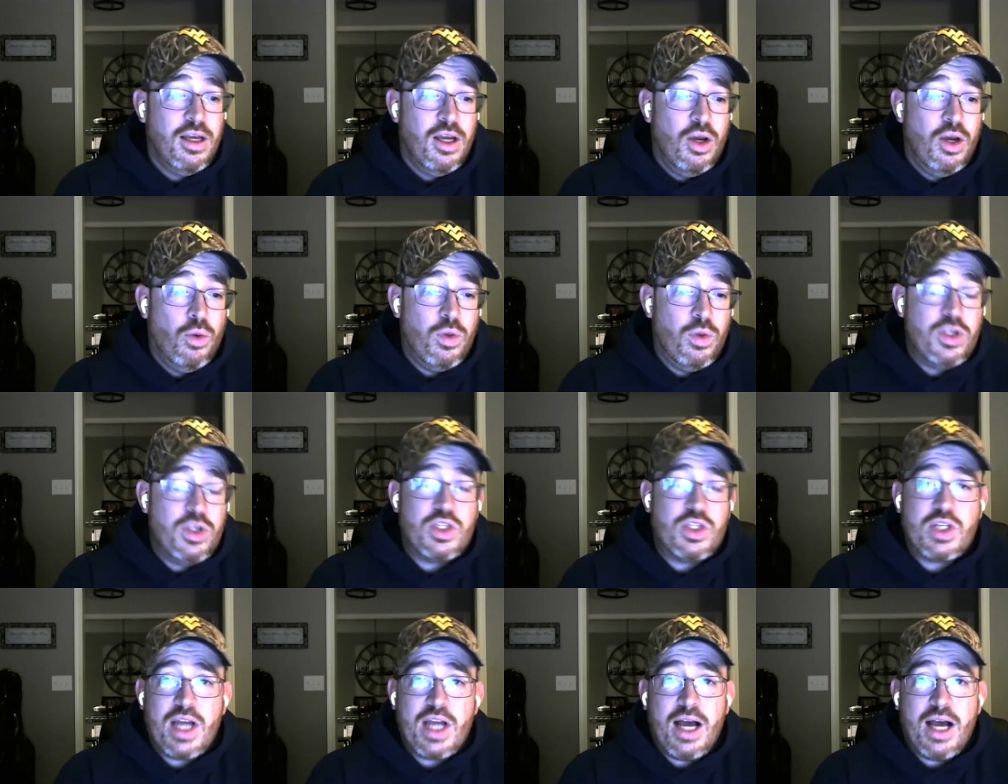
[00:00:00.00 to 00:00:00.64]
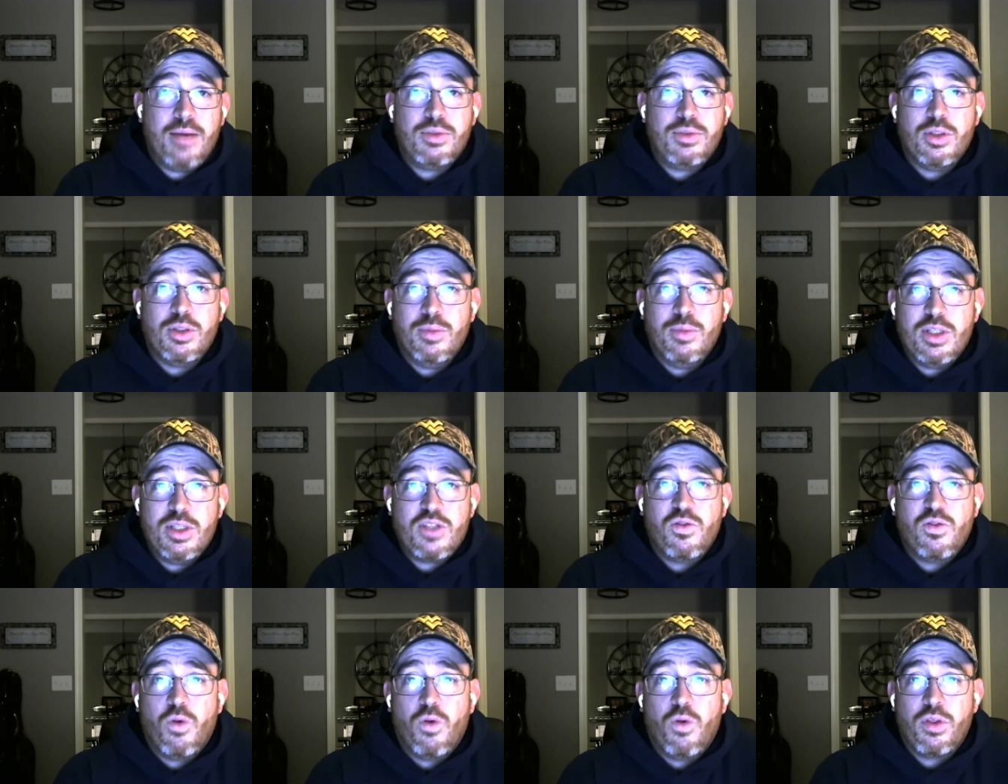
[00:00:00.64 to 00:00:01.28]
We stopped them.
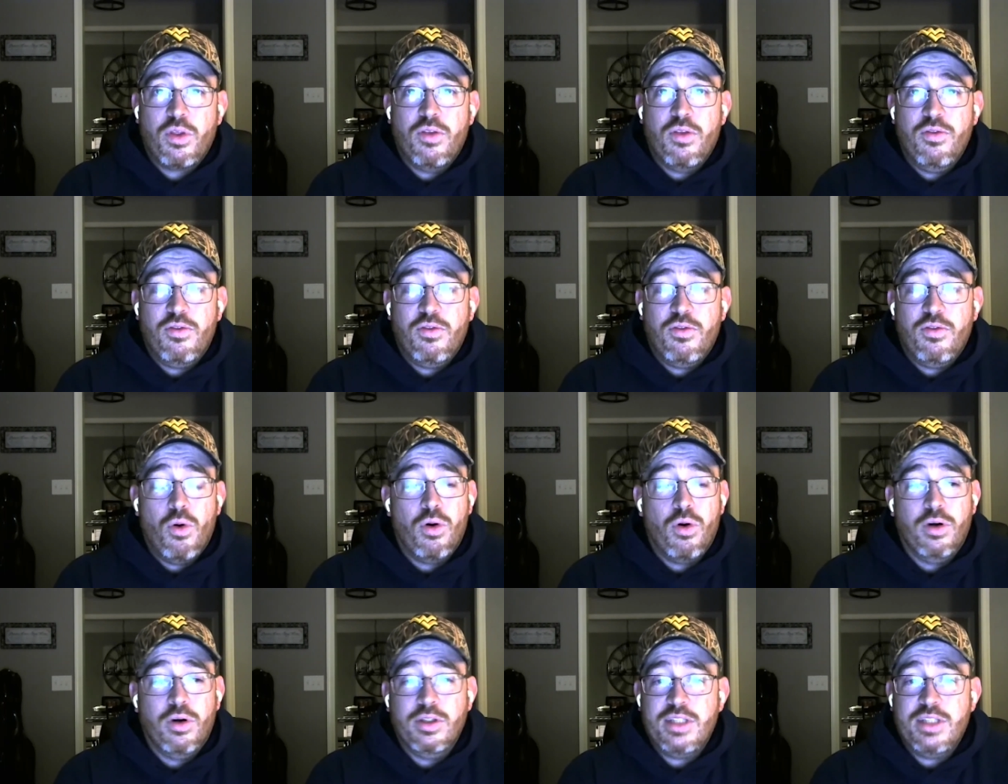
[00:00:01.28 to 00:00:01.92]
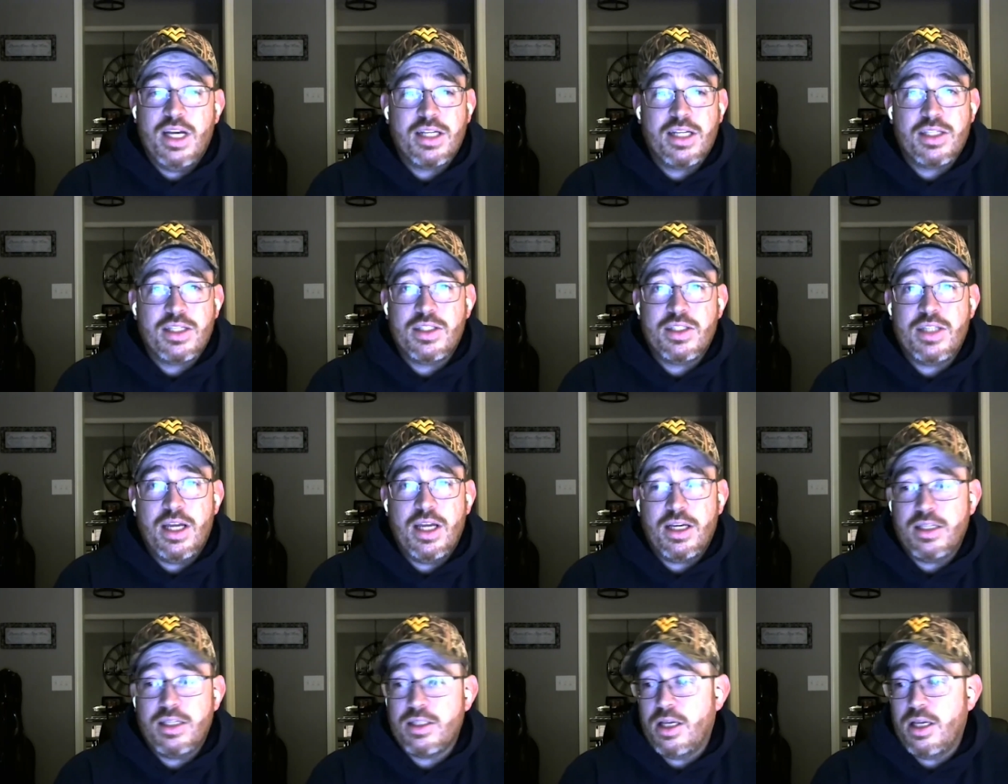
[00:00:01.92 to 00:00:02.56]
It's fourth and four, and Texas
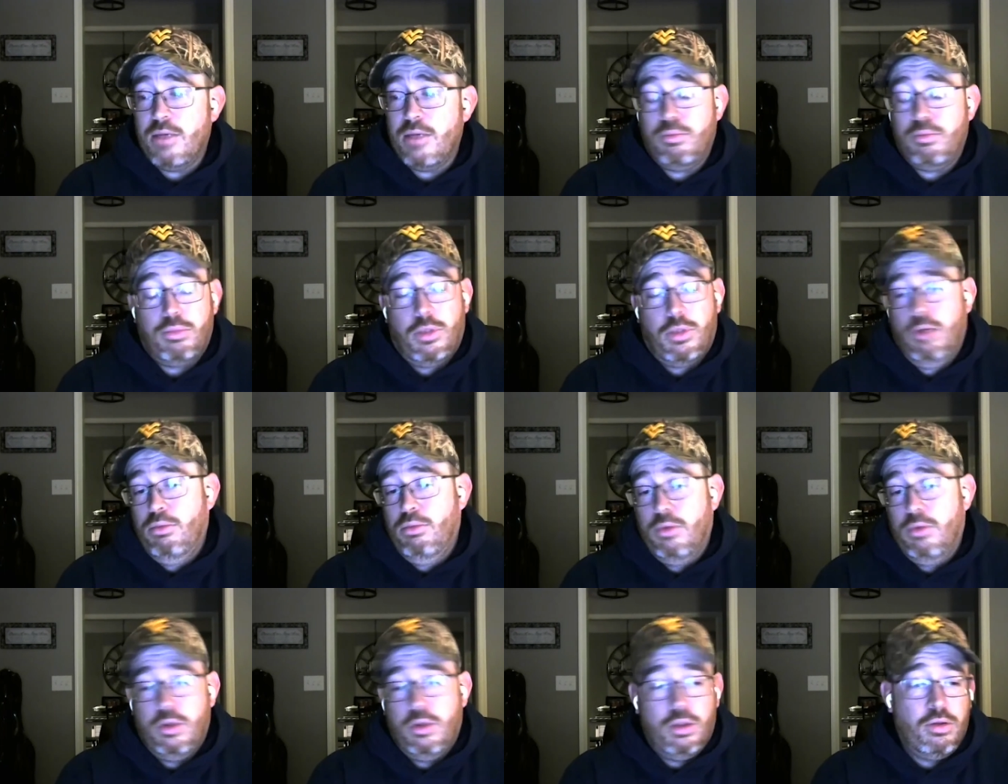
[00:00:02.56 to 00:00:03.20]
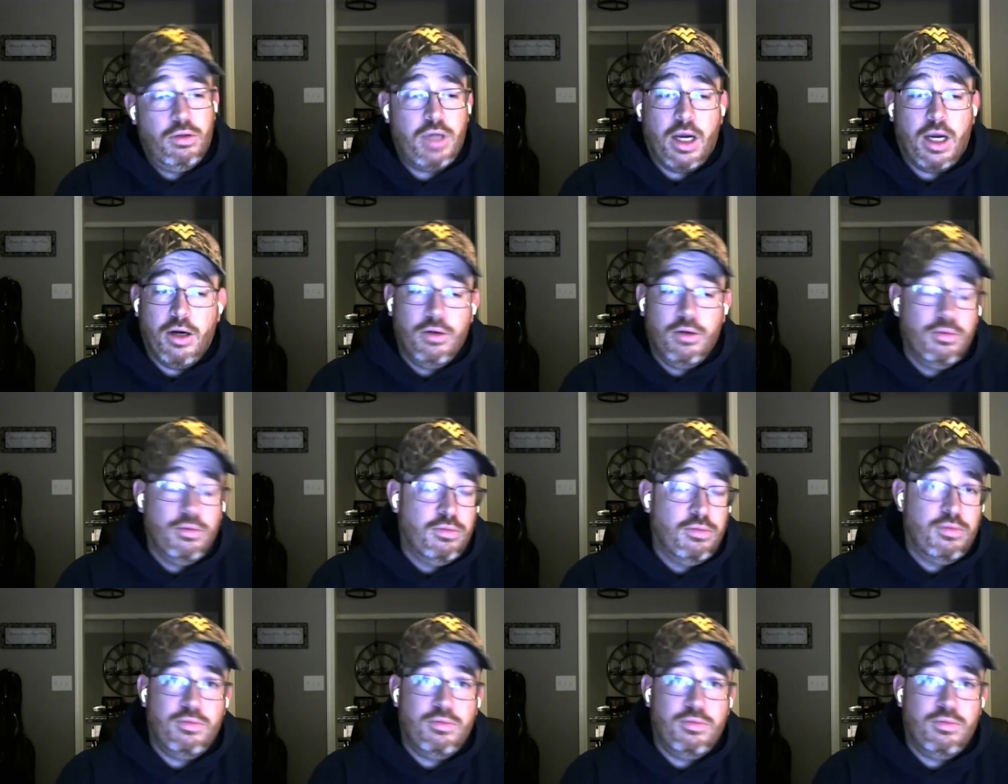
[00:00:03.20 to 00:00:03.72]
Tech is like, I don't care.